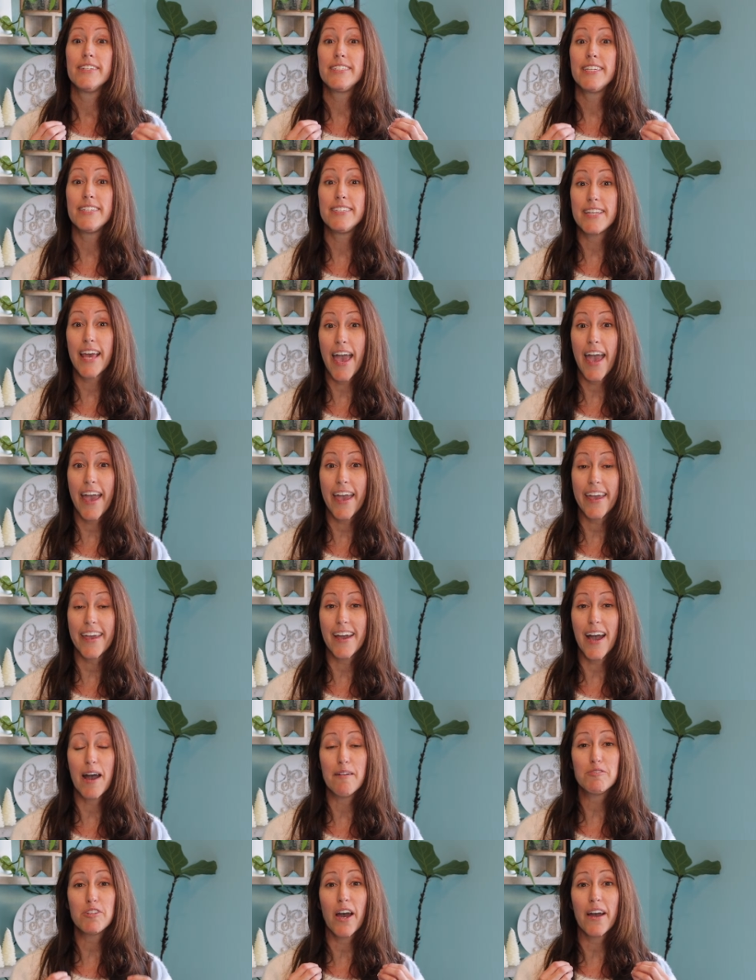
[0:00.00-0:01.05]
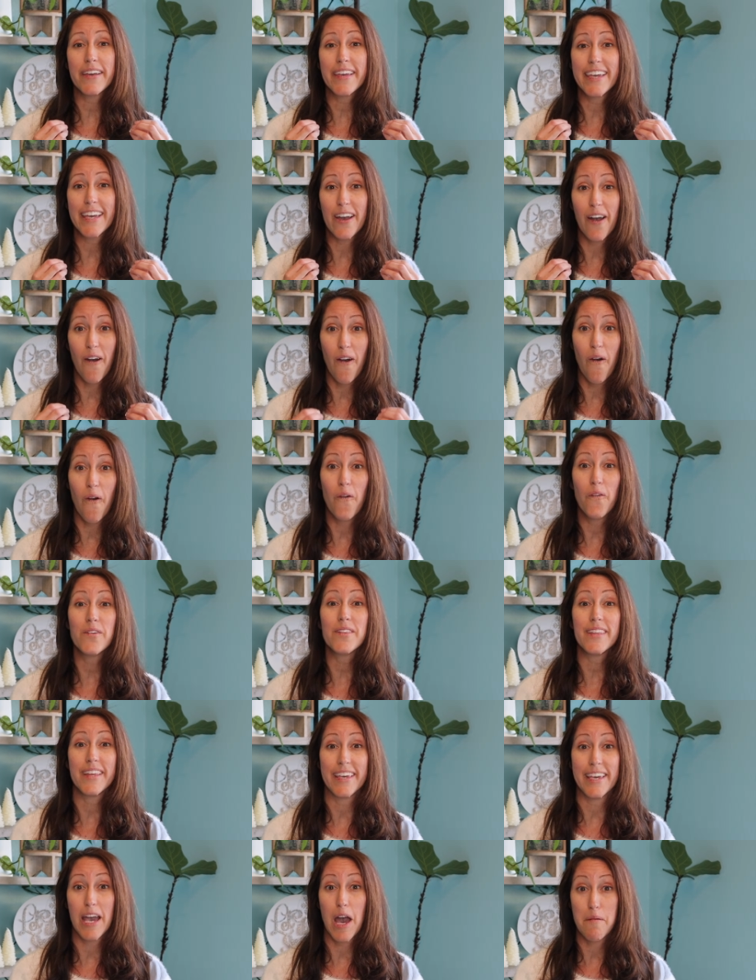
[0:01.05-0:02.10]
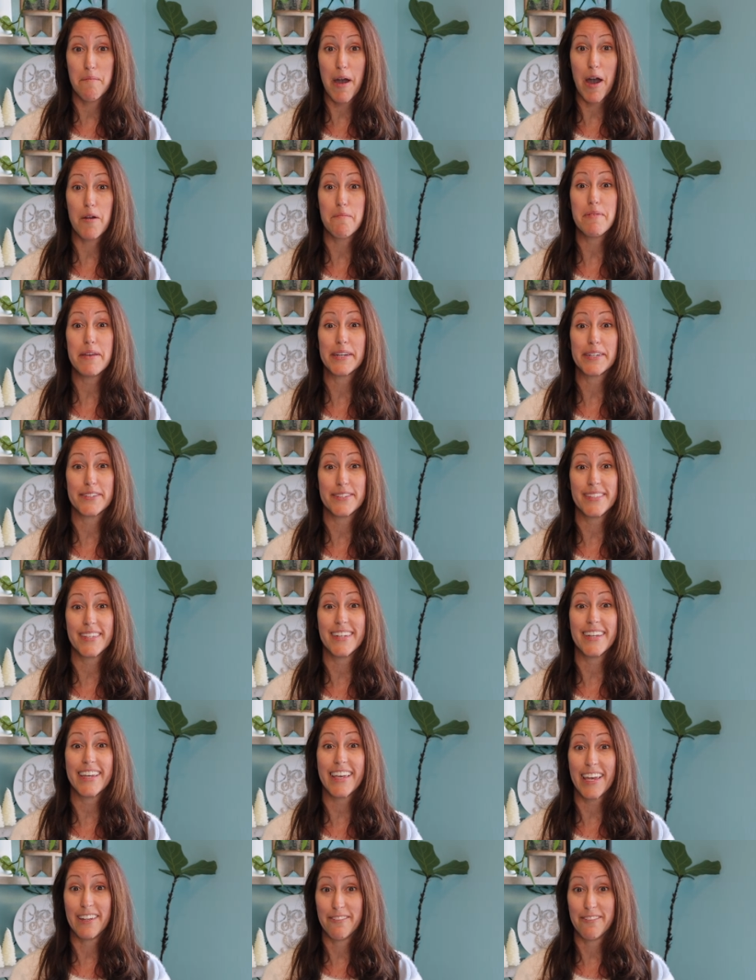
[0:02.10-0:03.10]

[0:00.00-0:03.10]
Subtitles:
Today, I'm talking only about parasitic